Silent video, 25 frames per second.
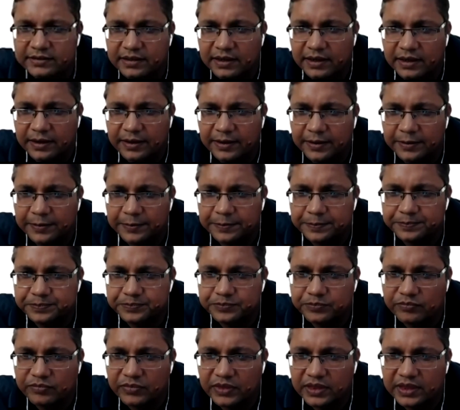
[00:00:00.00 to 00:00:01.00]

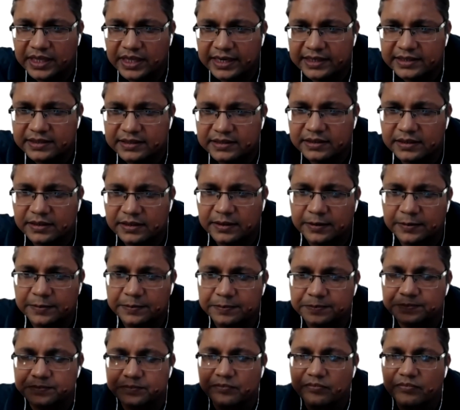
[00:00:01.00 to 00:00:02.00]
there
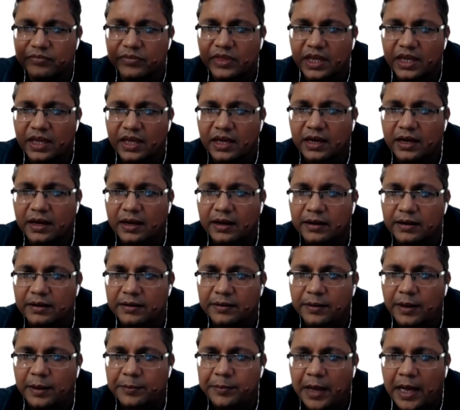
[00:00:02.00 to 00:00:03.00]

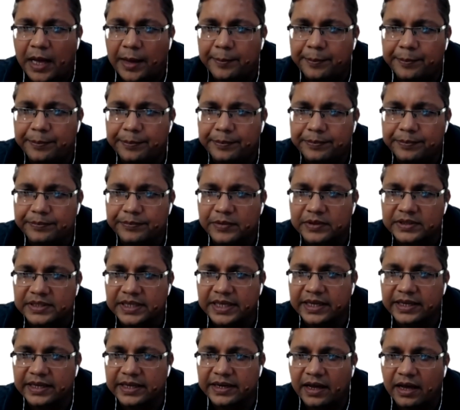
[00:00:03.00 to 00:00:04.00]

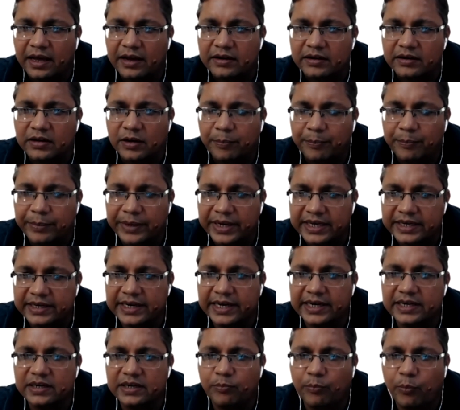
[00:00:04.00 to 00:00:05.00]
are
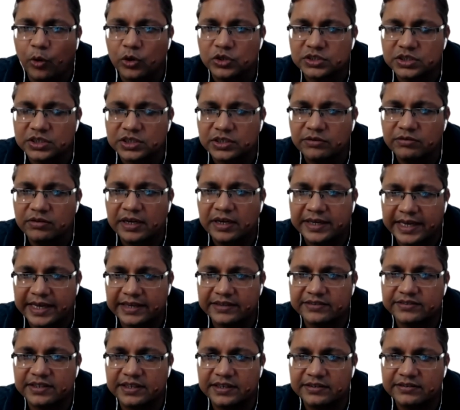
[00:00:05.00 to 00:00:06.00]
pregnant positive
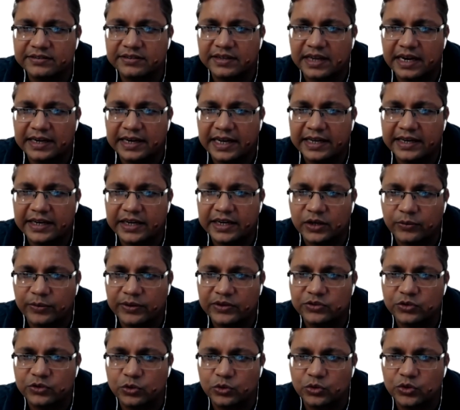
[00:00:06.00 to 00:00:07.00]
cases, and I
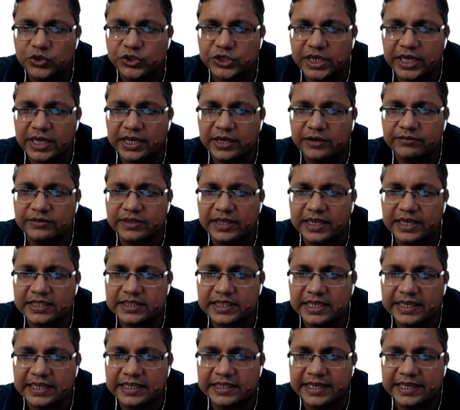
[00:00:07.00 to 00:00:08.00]
request you to share if there is
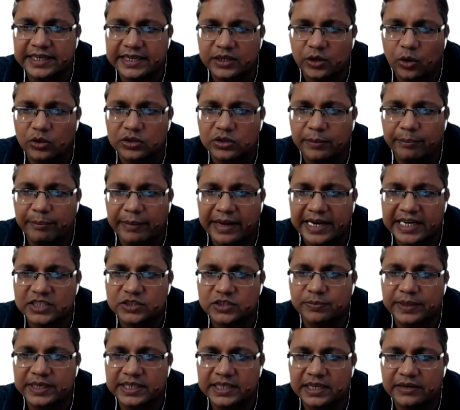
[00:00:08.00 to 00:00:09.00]
any data on the
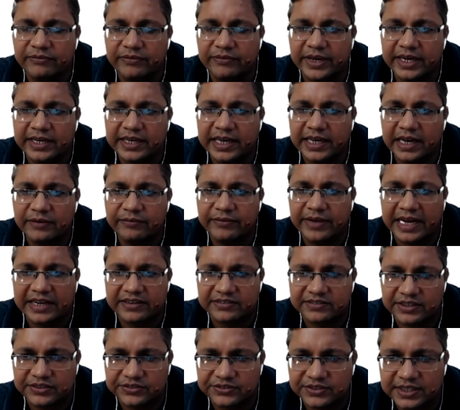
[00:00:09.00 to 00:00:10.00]
management and where can be
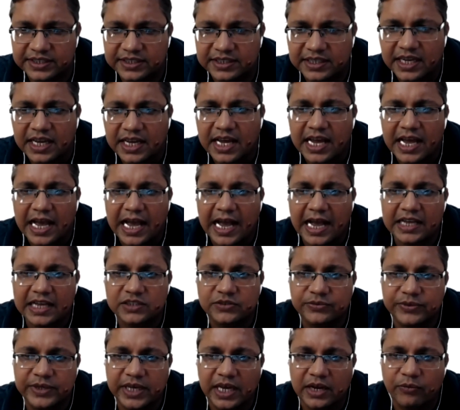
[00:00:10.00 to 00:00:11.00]
accessed,
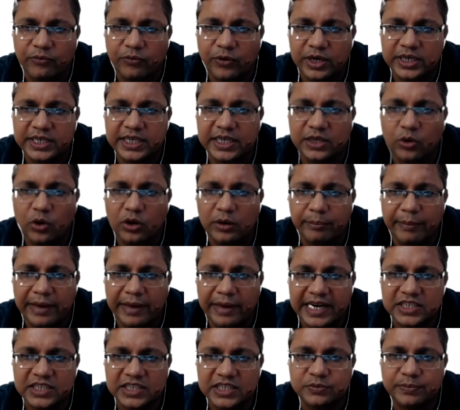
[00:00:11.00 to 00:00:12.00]
as we are working on
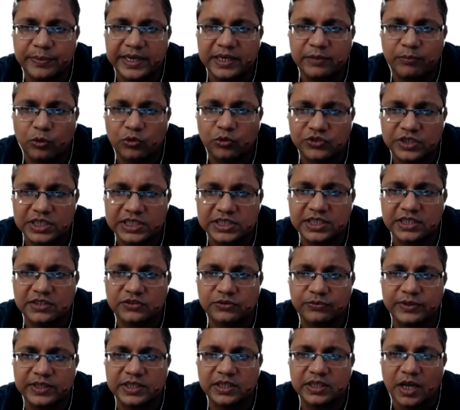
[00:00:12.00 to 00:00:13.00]
management procedures
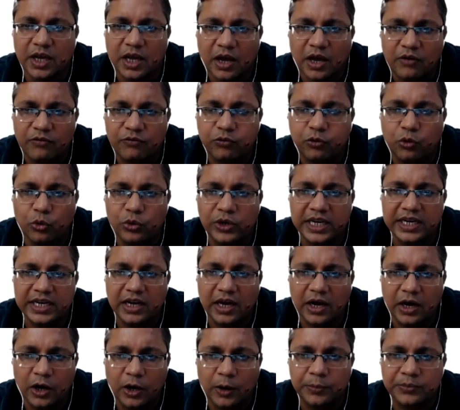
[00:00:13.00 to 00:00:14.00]
with food and
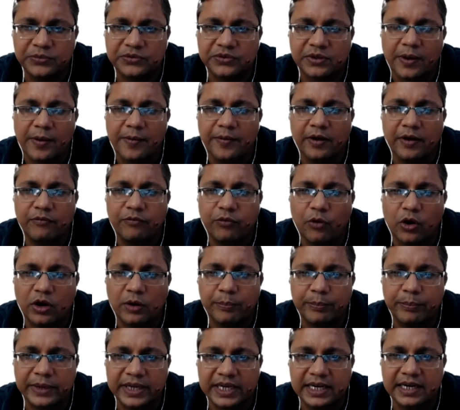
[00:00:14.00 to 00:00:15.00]
herbs for
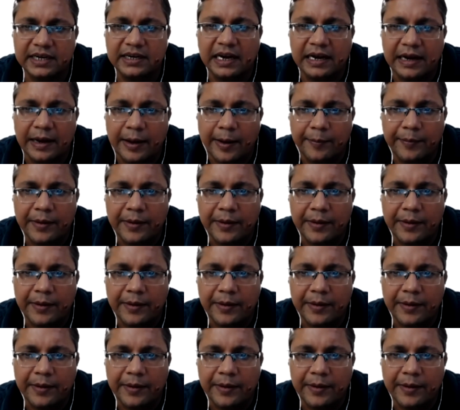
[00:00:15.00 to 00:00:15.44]
pregnant